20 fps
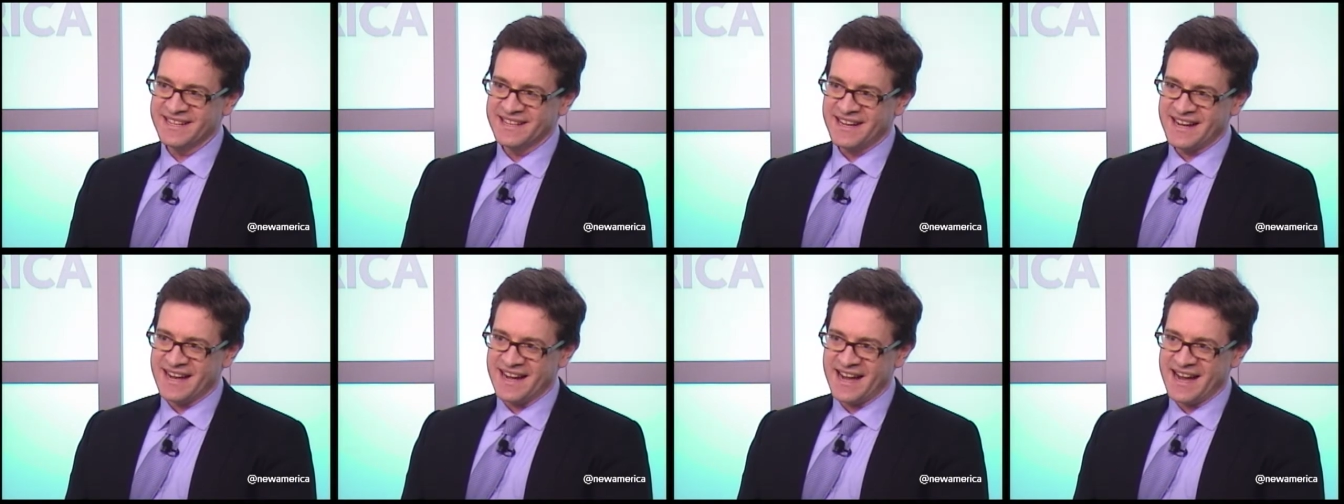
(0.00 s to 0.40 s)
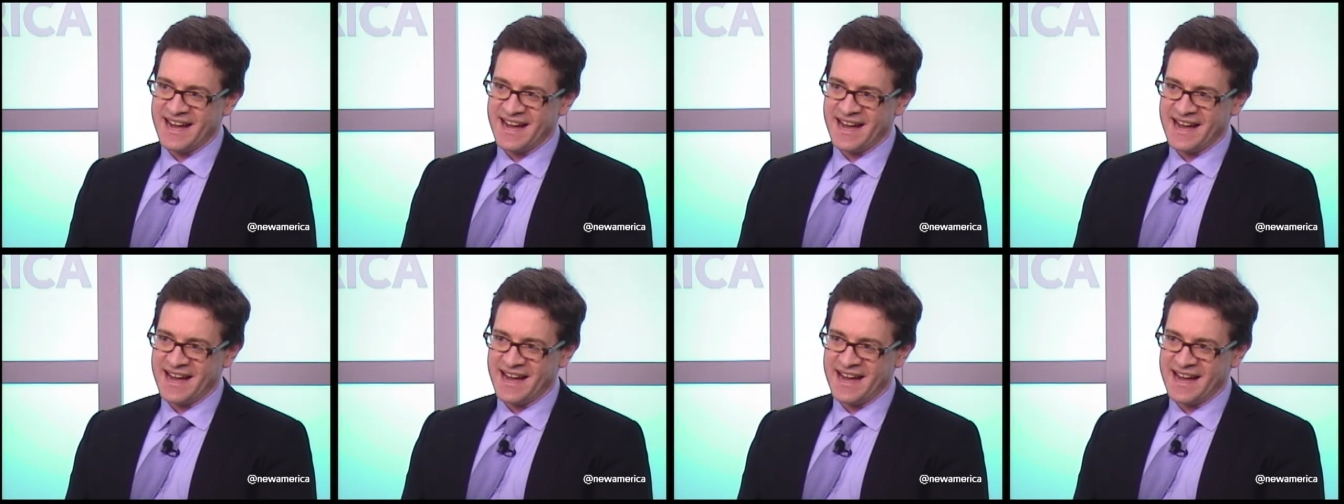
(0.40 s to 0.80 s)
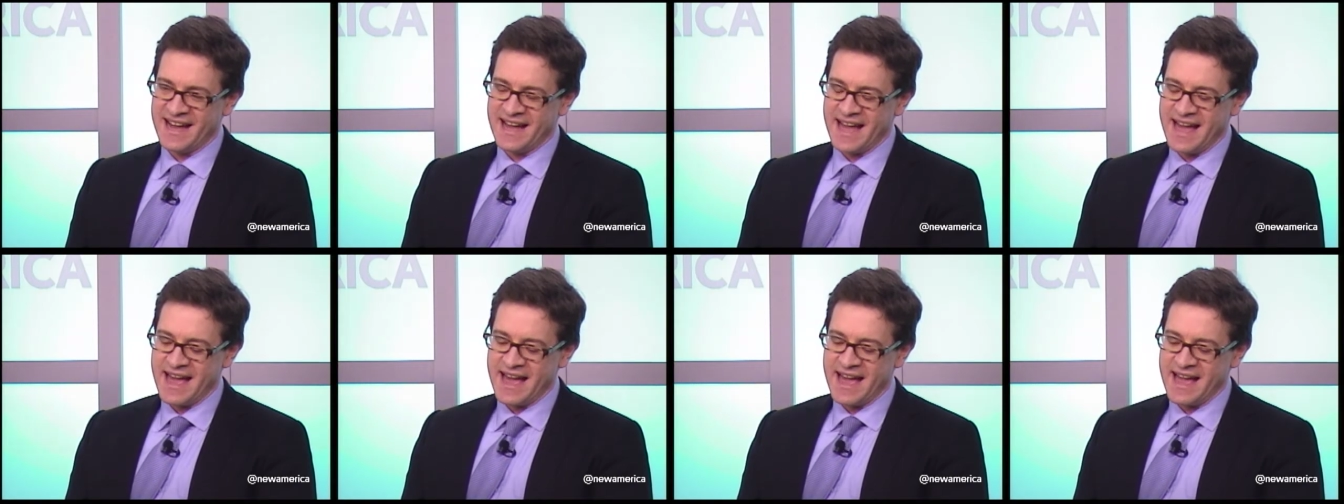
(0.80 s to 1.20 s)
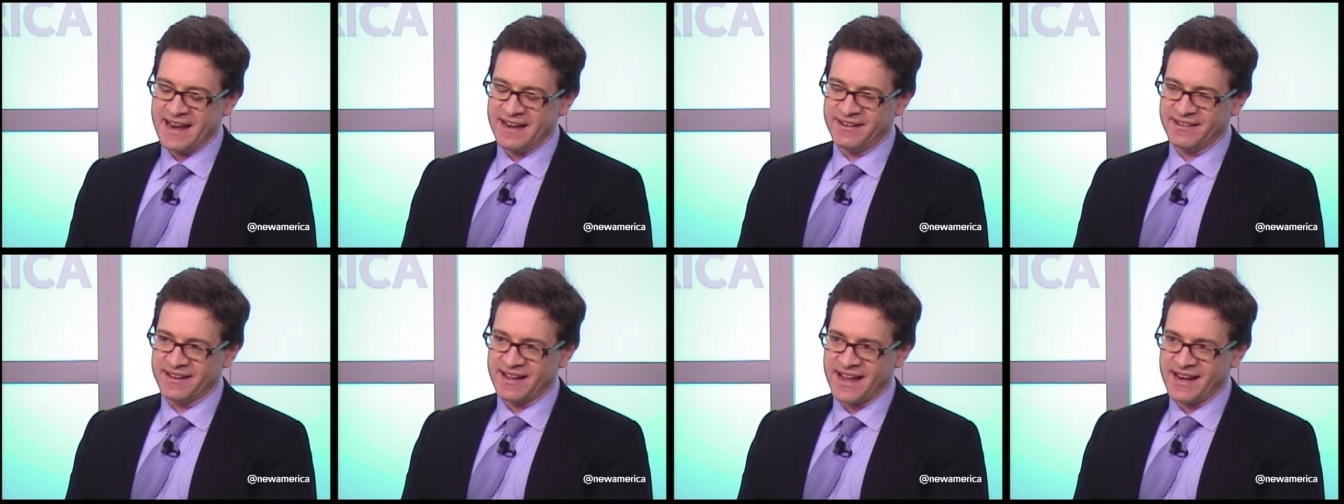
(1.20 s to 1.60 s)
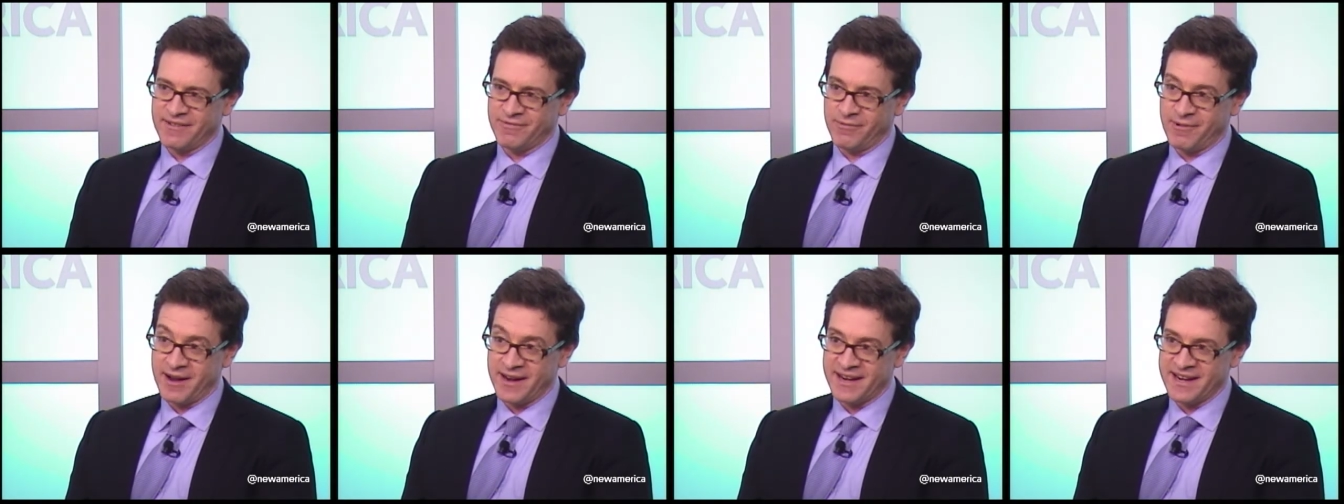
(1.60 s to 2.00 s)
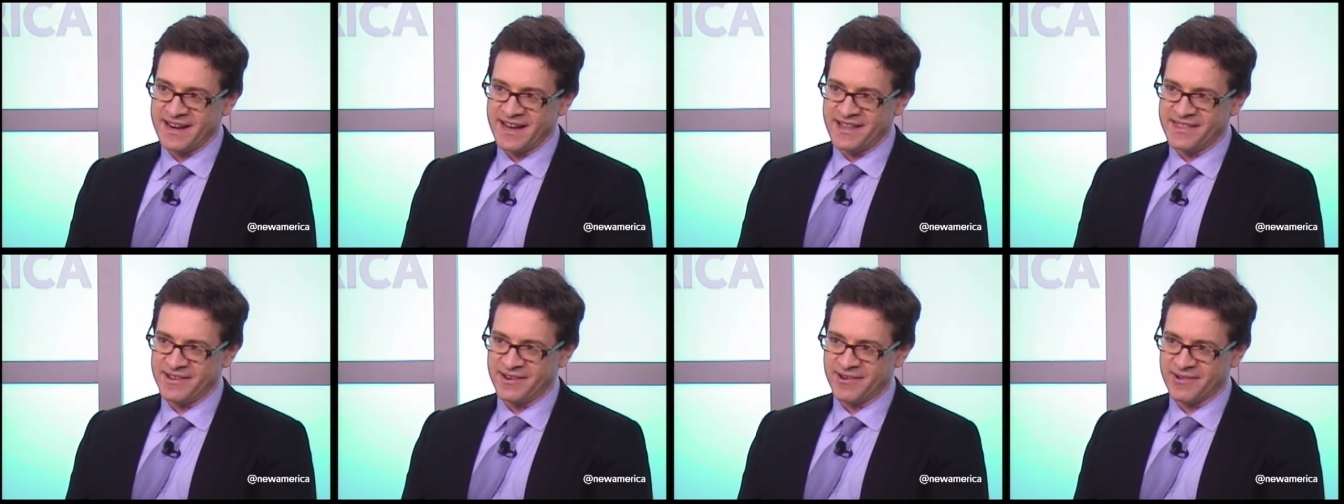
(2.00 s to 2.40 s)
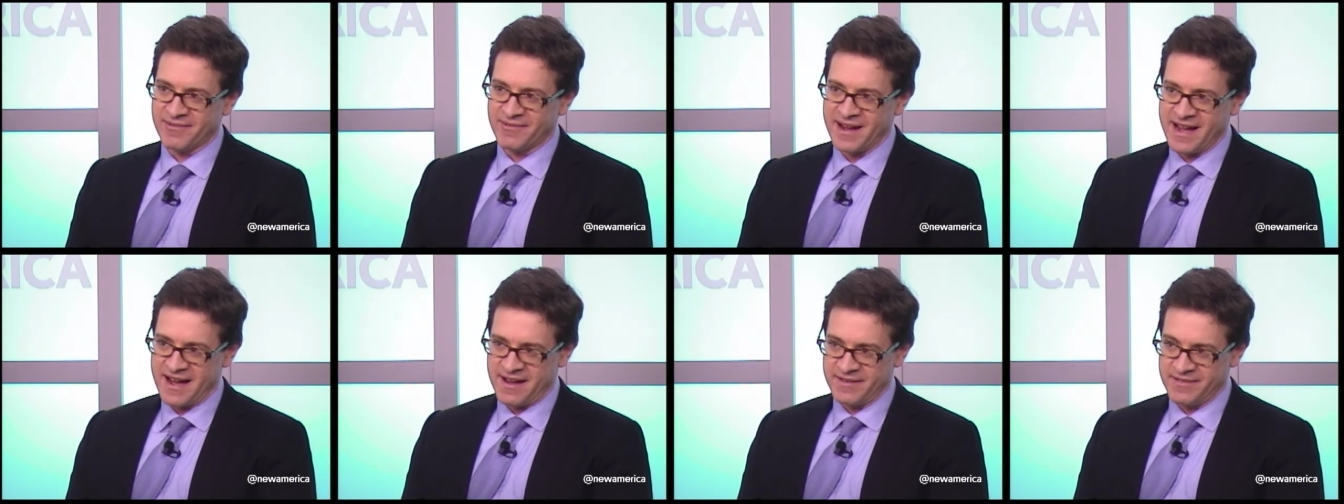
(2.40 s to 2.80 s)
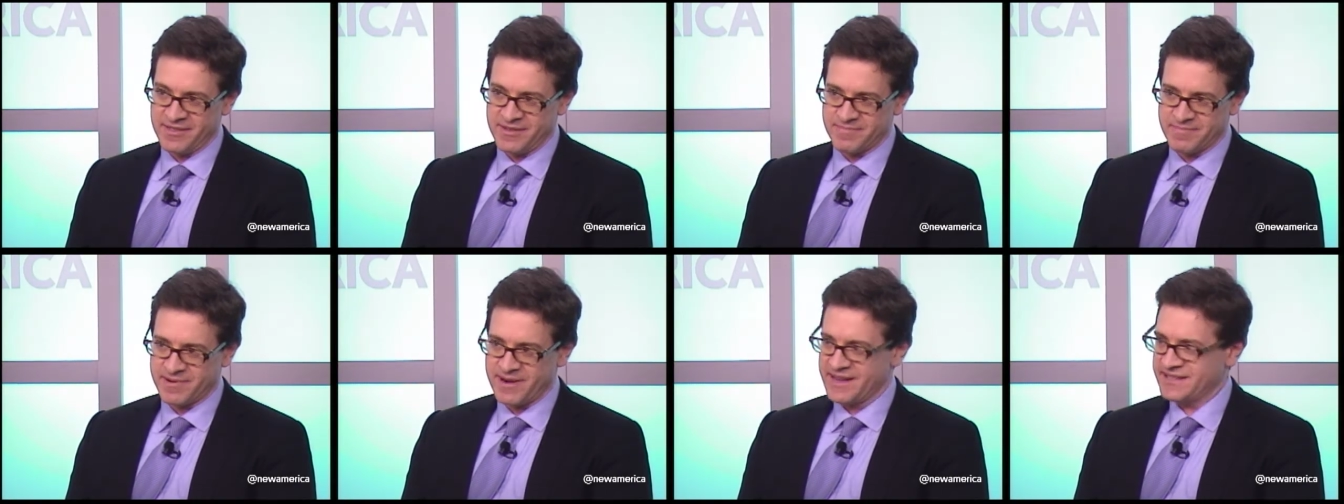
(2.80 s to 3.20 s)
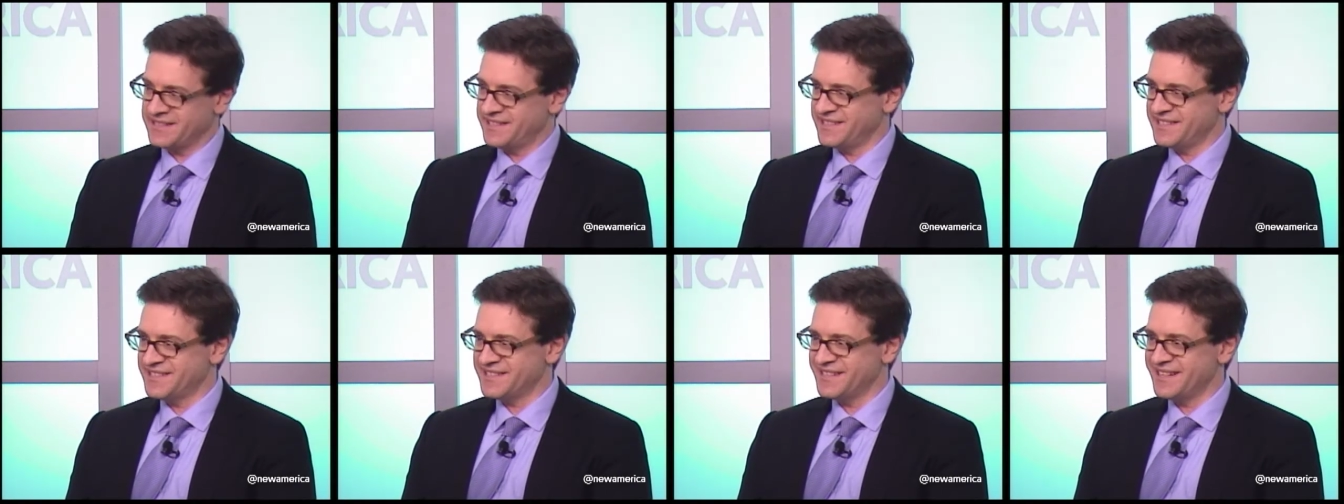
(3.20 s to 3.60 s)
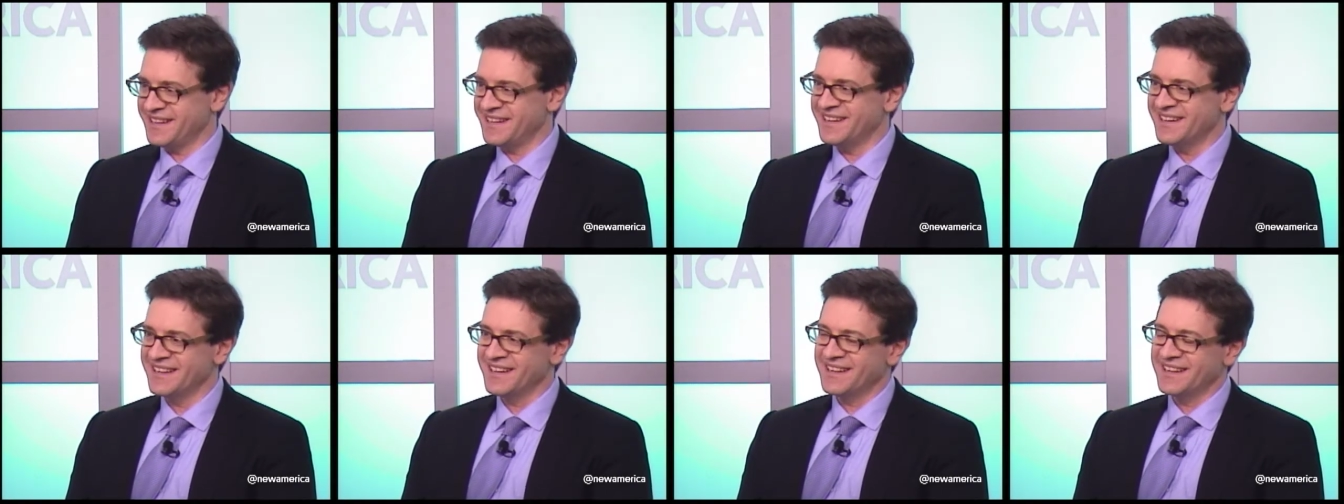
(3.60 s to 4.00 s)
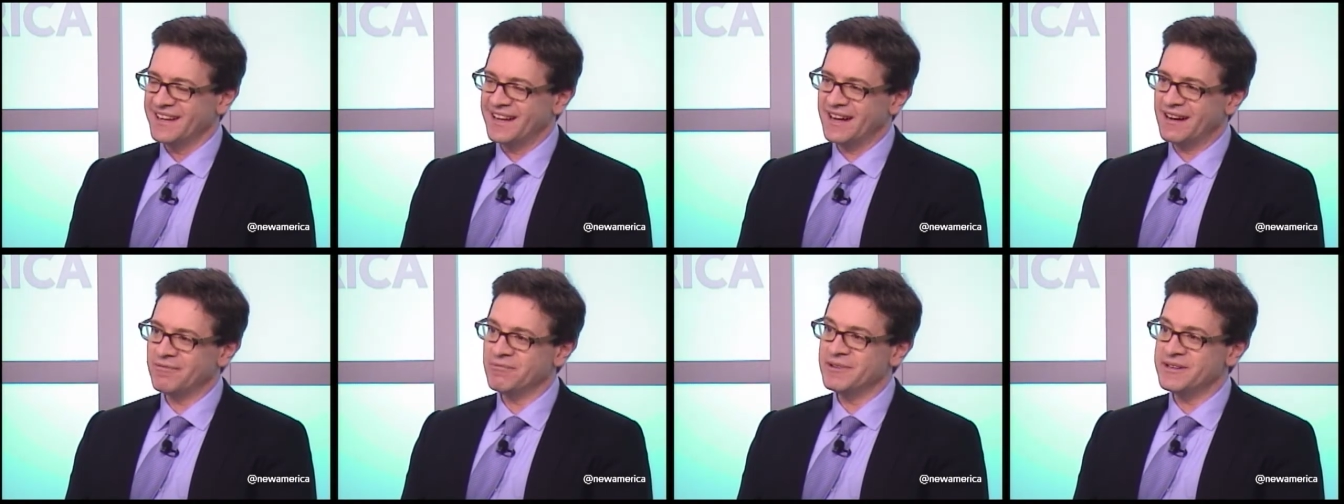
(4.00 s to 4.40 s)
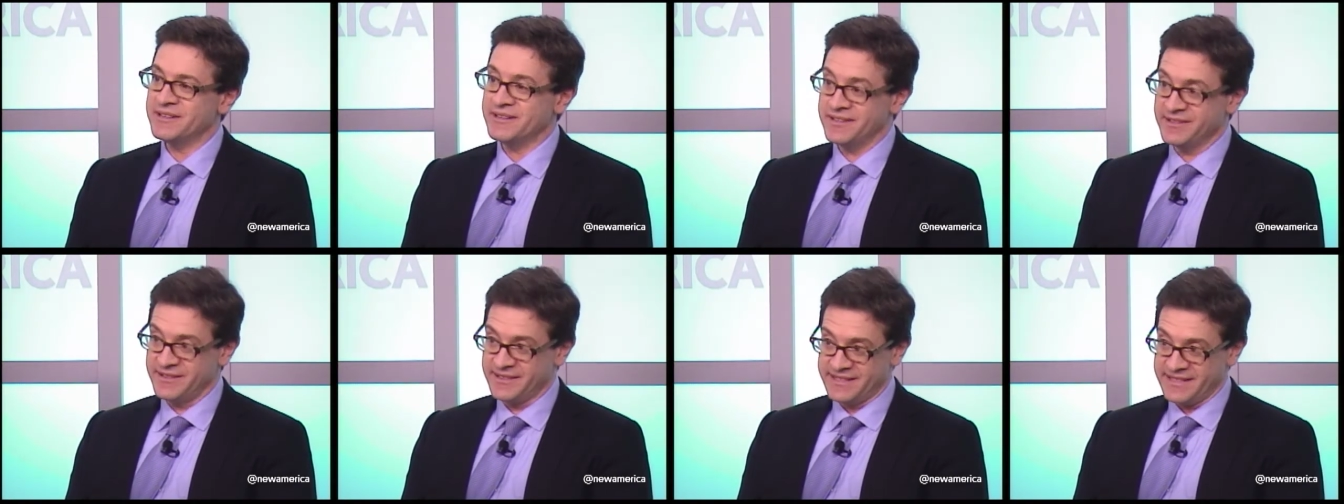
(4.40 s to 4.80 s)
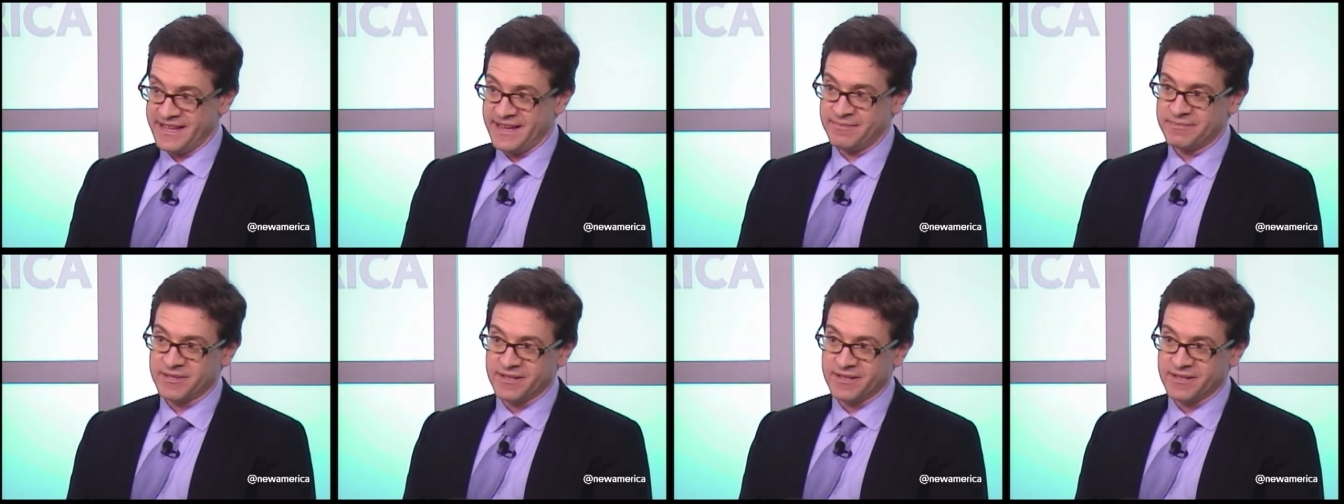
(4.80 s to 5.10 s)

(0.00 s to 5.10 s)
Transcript: and kind of what another round of the presidency would do to him.